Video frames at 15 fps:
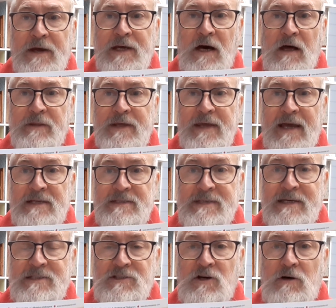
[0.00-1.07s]
cut the
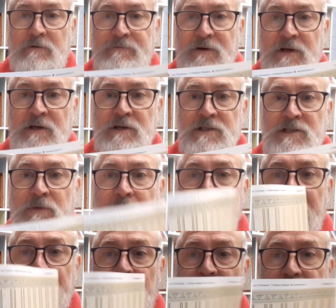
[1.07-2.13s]
excess off. So when
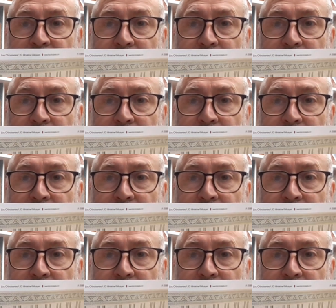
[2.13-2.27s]
that goes